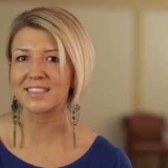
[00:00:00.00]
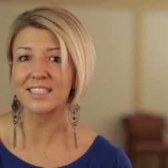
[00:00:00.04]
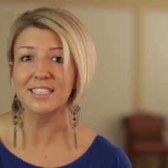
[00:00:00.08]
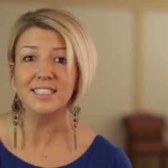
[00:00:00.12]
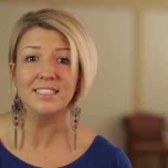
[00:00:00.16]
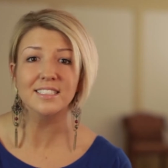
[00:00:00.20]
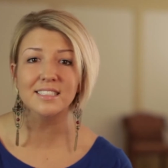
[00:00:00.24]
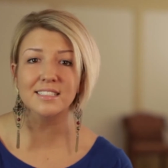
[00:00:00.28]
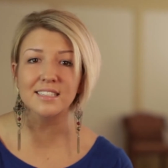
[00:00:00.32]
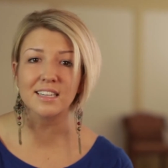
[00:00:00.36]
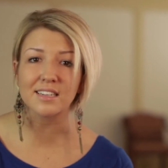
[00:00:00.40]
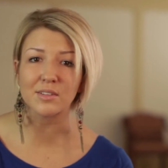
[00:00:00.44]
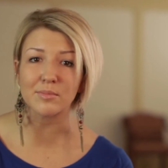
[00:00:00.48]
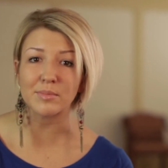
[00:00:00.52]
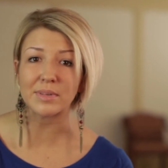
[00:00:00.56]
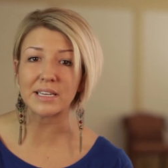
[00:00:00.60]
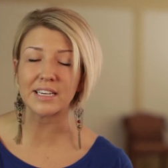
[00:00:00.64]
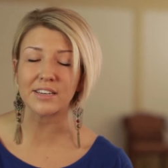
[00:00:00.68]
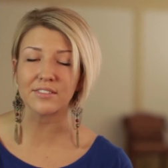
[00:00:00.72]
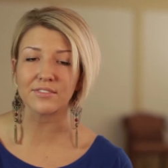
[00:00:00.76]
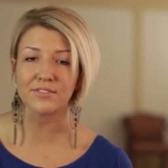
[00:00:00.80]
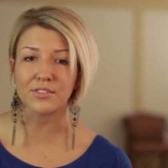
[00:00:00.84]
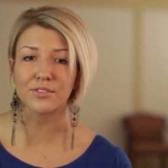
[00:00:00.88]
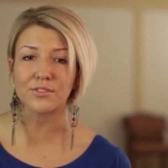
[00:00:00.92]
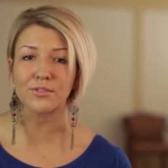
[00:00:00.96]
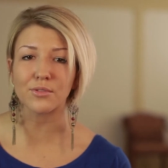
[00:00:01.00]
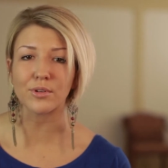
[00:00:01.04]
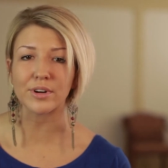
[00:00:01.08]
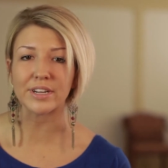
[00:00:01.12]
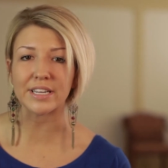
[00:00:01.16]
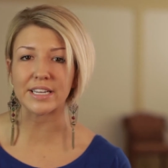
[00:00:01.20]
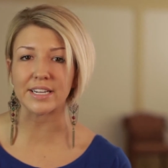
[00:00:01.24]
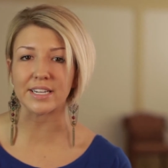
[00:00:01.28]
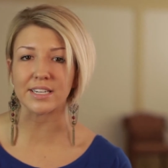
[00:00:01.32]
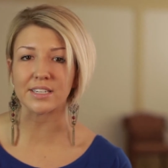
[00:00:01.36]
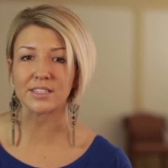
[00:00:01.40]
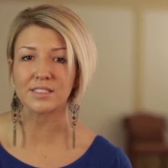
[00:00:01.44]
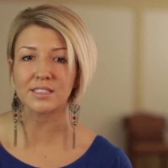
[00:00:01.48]
this is gonna be it for four
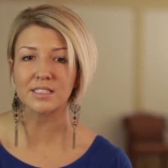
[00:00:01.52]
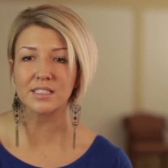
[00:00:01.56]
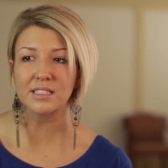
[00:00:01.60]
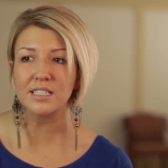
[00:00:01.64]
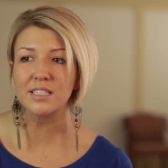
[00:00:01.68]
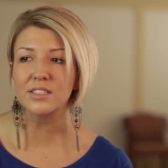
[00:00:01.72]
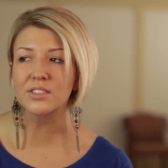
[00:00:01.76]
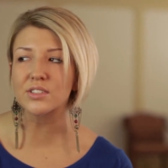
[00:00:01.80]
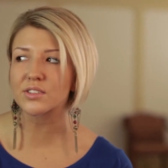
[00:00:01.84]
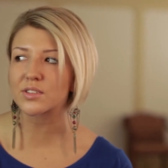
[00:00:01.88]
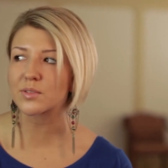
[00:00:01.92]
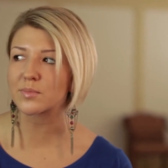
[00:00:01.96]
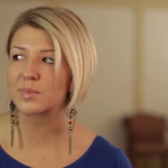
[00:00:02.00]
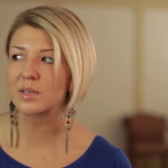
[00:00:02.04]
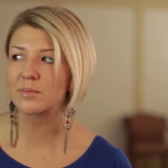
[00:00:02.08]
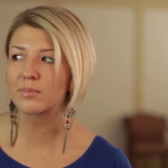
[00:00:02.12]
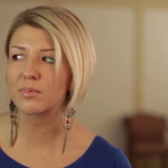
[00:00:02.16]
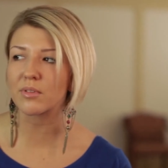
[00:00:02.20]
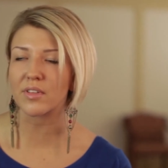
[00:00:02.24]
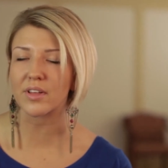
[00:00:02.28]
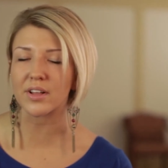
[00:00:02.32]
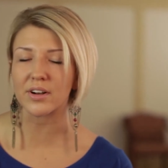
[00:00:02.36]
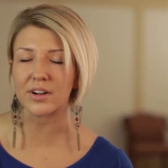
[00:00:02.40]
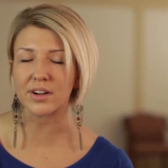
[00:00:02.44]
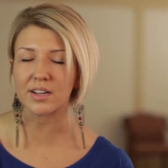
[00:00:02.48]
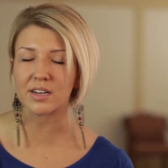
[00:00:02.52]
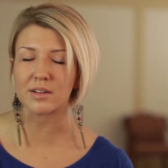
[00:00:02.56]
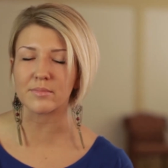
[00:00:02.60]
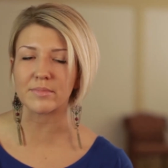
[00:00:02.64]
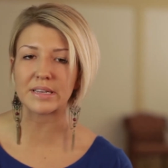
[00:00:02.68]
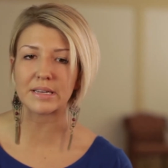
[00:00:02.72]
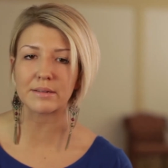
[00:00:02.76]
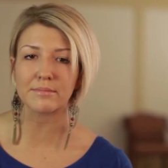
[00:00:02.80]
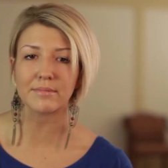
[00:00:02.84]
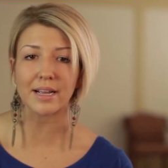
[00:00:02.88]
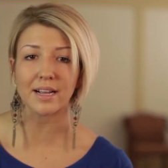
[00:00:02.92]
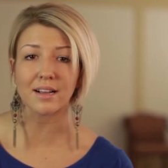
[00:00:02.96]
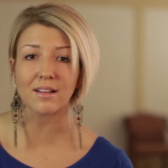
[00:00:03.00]
years. These are the people that are gonna be
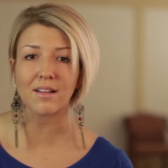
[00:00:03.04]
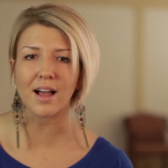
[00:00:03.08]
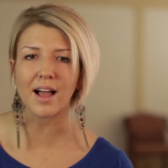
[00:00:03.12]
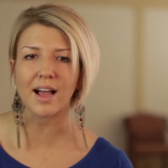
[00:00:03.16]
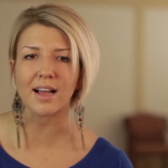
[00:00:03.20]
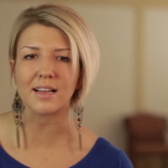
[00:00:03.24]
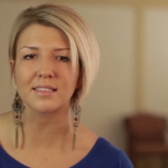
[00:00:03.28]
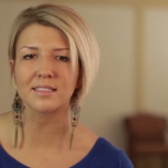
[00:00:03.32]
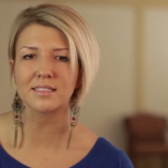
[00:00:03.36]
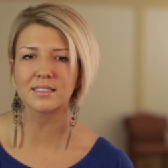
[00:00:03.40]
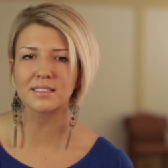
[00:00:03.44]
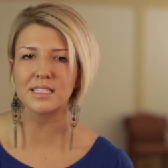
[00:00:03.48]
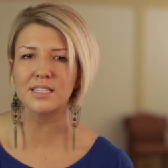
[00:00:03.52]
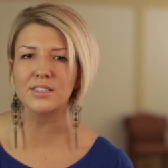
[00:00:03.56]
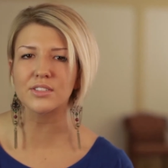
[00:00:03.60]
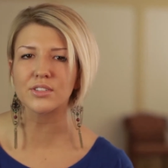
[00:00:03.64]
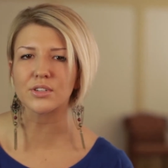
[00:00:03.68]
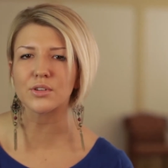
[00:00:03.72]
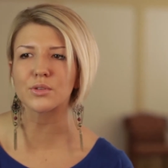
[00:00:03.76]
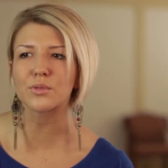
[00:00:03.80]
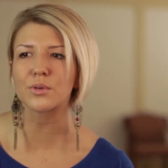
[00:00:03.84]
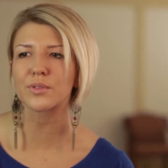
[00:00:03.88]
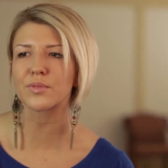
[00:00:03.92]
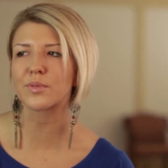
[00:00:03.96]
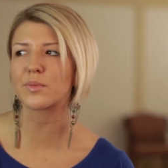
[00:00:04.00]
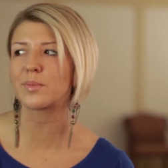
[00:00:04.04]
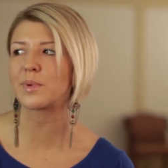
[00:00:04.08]
in my class. These are who are the